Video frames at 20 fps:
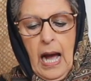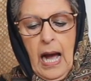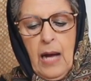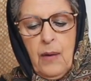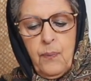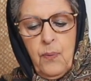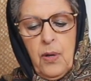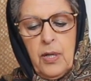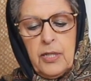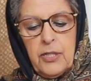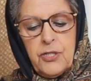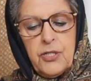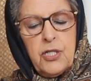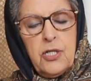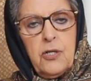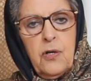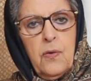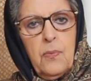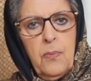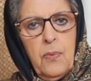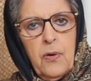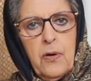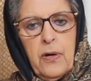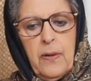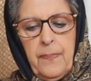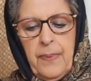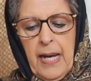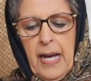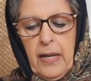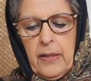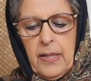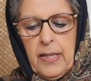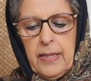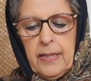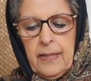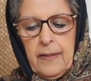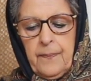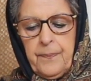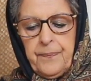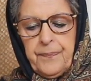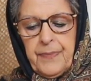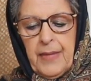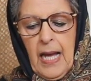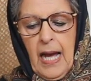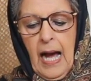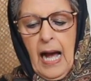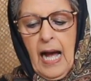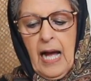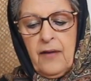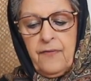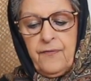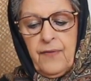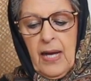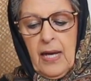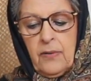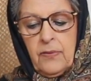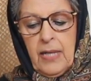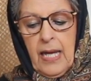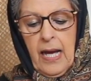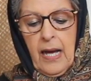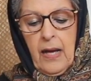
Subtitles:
I wanted to know more about it. I found